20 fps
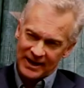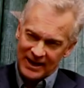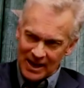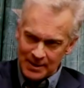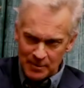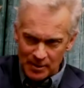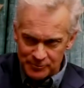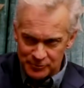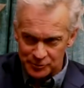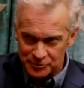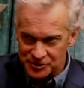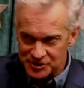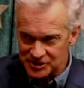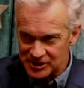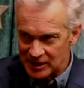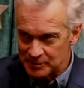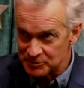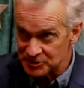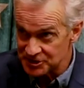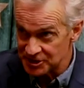of came up through the
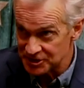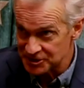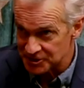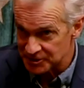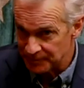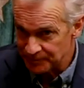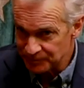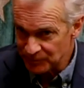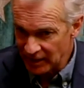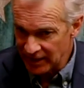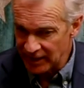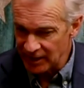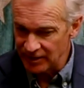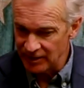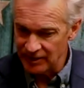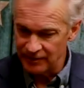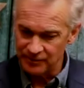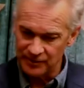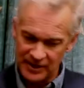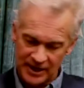same system.
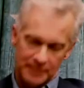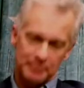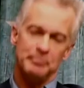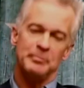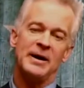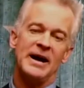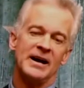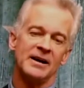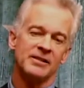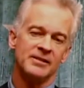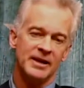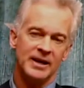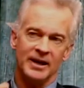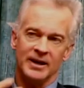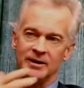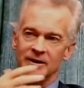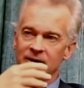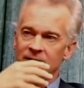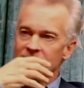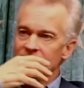And, and back
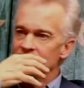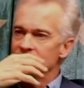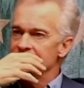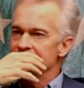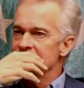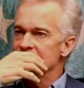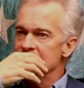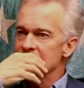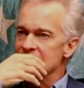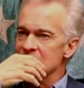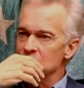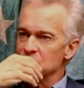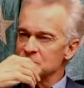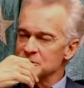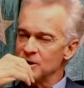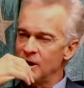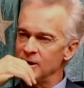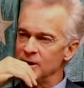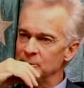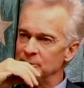then, it
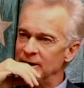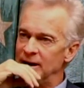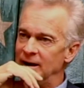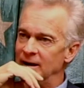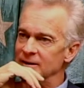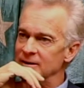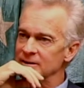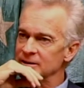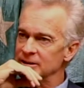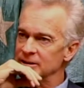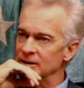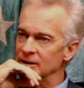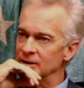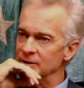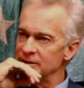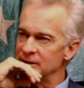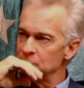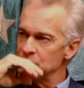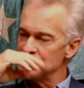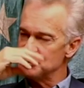was all about, you
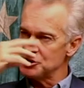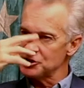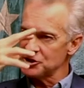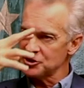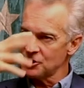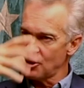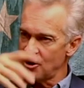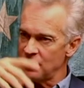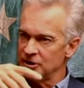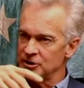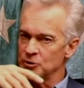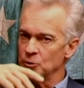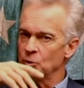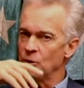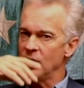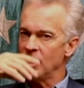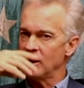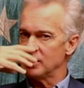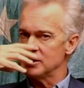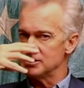know, they were just starting to
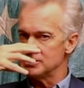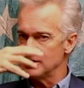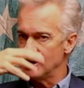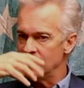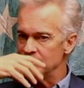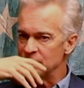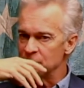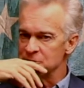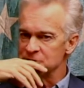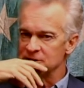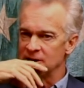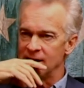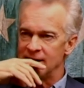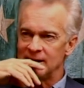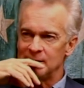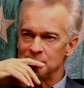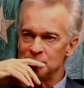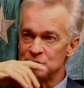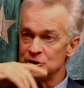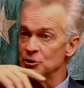walk and talk. There was a guy
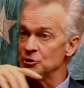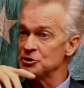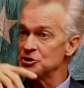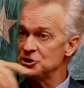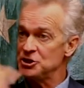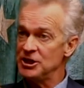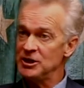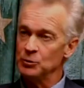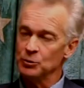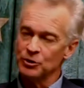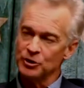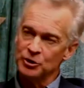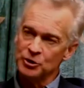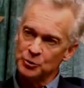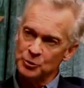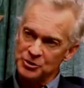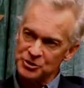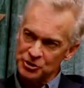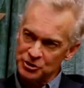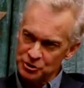named Joel Cheatwood who
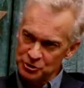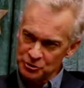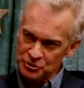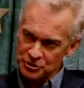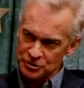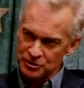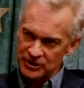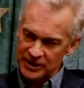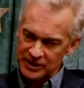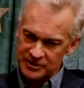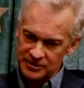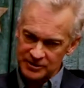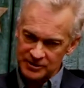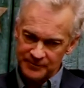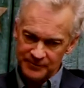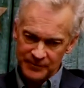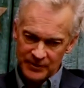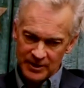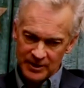was a news director